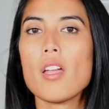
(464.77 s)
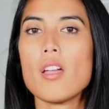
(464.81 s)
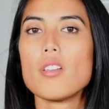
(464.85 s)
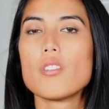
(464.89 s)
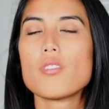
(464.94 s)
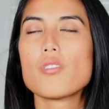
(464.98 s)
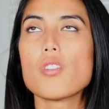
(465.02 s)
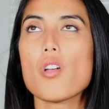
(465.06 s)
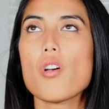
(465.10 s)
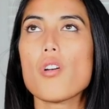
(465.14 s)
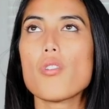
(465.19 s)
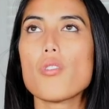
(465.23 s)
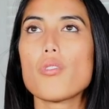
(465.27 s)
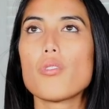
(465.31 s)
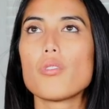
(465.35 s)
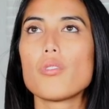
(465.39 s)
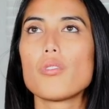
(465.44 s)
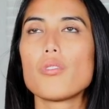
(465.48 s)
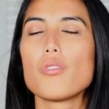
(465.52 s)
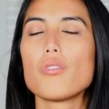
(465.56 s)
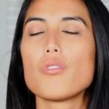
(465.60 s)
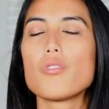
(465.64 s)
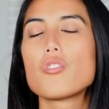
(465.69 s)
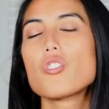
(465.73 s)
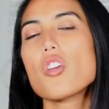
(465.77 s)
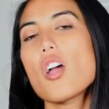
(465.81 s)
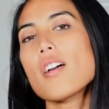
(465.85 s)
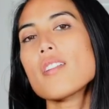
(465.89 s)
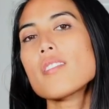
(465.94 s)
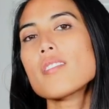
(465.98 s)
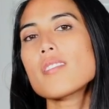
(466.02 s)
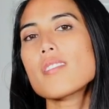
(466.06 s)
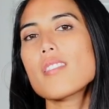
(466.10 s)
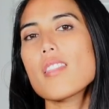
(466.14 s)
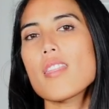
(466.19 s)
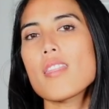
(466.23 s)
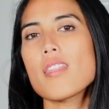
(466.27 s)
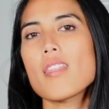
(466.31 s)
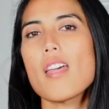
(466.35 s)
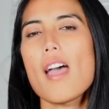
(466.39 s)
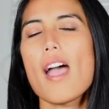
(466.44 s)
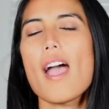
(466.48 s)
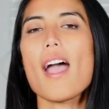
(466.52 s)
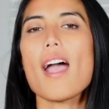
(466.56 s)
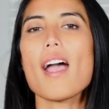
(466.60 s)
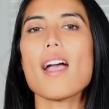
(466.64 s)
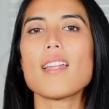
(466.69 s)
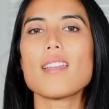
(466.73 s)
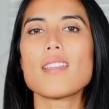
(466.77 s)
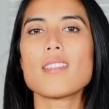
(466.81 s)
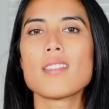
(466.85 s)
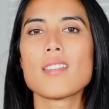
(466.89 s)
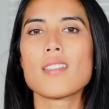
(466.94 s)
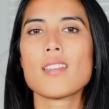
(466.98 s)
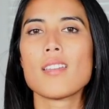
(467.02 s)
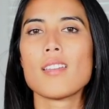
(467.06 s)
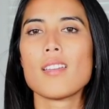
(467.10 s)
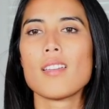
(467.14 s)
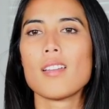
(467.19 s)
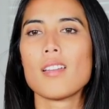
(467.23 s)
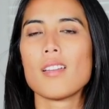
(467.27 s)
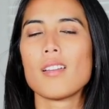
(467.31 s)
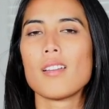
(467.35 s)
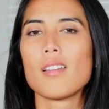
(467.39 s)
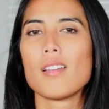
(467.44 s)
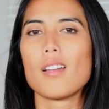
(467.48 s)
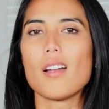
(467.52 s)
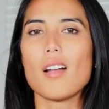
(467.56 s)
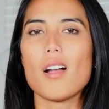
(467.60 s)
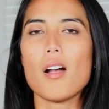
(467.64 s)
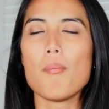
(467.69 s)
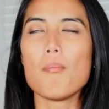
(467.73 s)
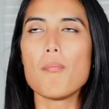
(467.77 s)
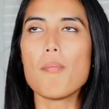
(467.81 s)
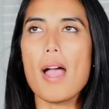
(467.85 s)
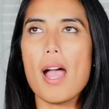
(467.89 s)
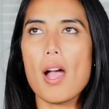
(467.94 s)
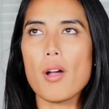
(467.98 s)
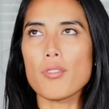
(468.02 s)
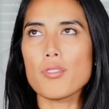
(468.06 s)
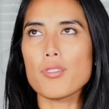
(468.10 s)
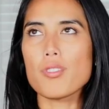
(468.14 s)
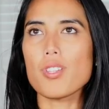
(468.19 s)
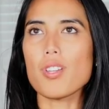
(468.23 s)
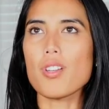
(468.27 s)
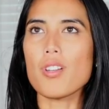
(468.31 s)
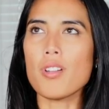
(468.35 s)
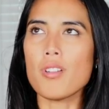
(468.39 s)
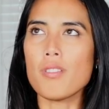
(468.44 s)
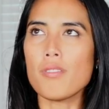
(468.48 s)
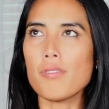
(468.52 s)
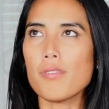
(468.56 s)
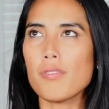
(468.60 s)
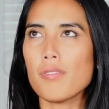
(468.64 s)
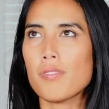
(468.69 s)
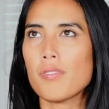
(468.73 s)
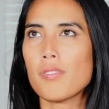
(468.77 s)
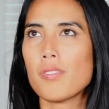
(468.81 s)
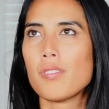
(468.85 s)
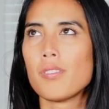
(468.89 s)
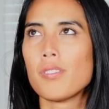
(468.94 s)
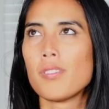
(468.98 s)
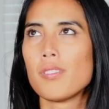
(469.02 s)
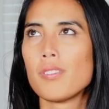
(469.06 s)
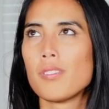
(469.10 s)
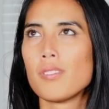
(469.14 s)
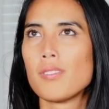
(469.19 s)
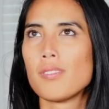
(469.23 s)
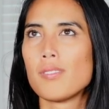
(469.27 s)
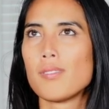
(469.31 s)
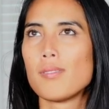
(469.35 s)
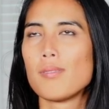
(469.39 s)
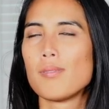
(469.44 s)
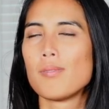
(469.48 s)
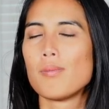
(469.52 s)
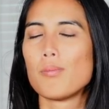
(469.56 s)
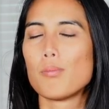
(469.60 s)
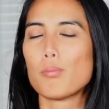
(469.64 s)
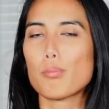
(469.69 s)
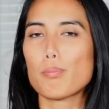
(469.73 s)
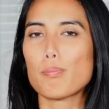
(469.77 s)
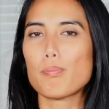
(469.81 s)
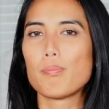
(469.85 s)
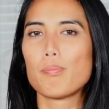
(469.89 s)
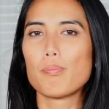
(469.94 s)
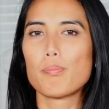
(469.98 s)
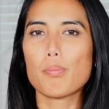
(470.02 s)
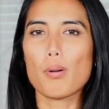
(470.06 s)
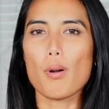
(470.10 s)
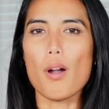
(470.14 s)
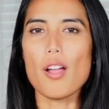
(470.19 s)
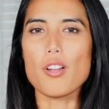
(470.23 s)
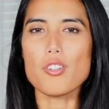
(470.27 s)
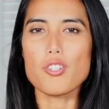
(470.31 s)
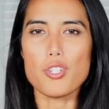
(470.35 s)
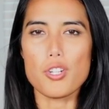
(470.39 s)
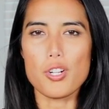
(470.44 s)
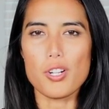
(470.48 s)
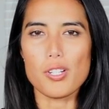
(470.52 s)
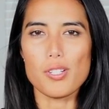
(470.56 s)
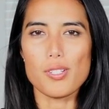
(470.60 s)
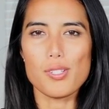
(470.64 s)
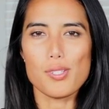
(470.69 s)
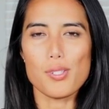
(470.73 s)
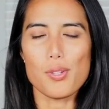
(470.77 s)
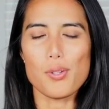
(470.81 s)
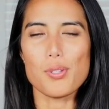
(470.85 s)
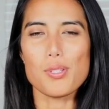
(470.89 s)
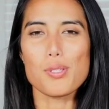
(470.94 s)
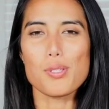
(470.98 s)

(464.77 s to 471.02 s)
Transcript: So just that amount of pressure, so to